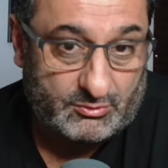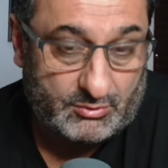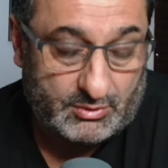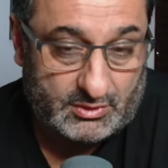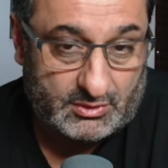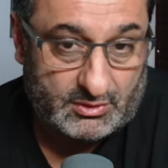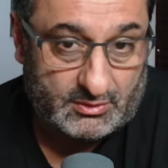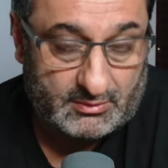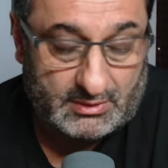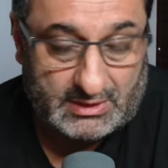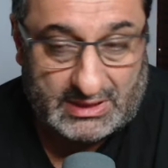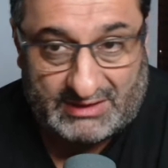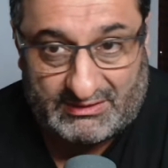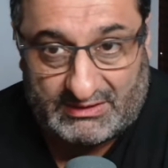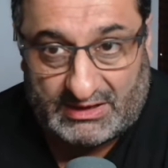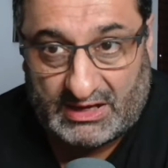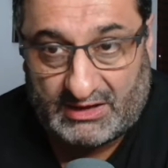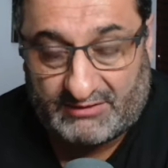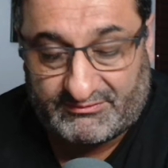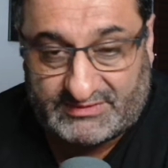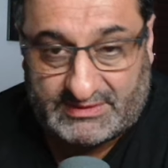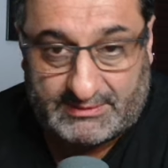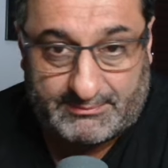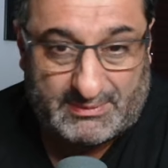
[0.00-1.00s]
We're gonna out
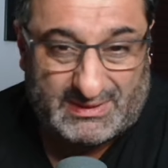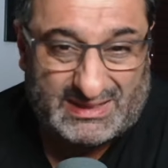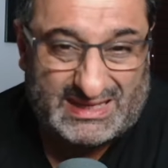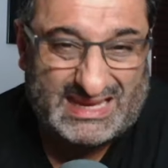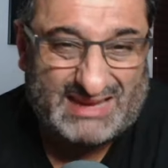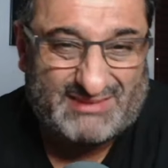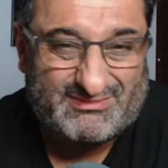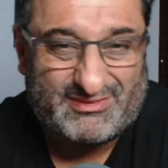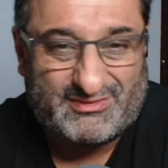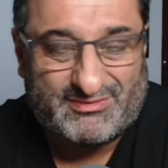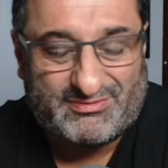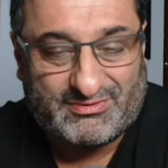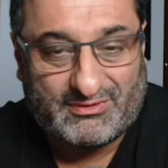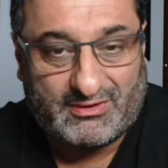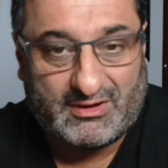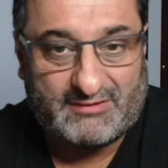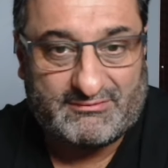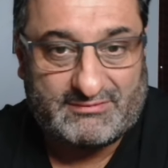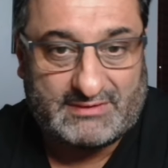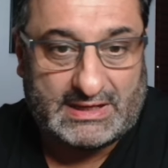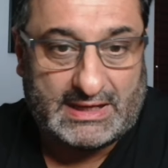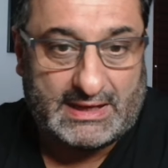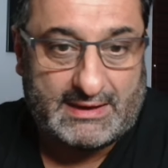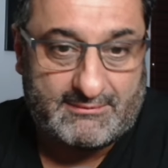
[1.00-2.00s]
of typically every
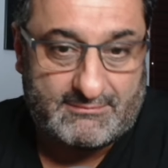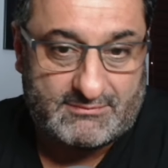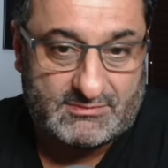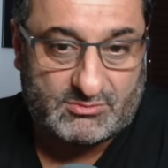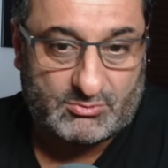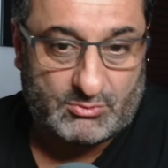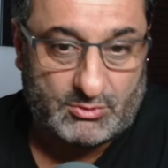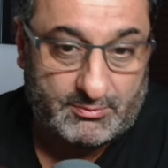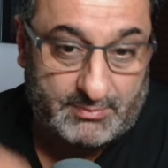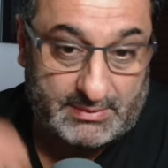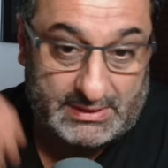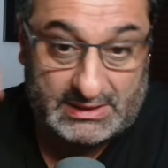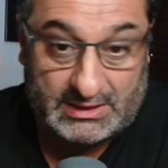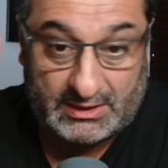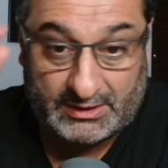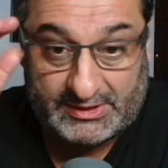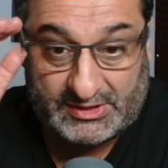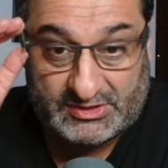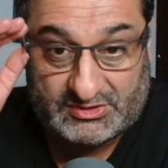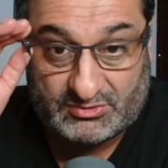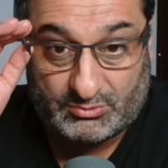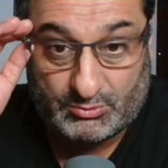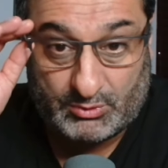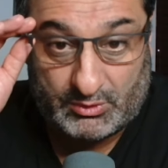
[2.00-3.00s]
five games, we'll be
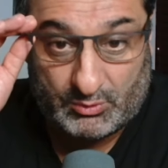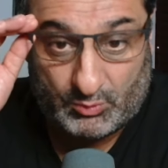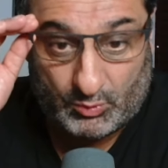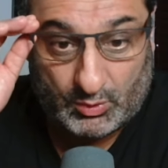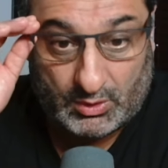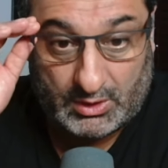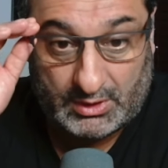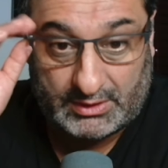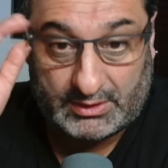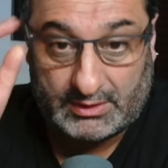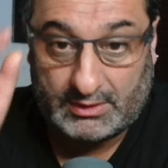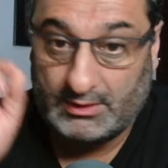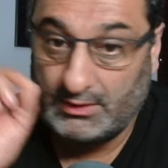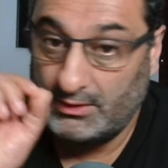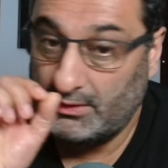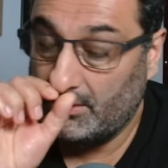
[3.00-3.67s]
lucky to win one.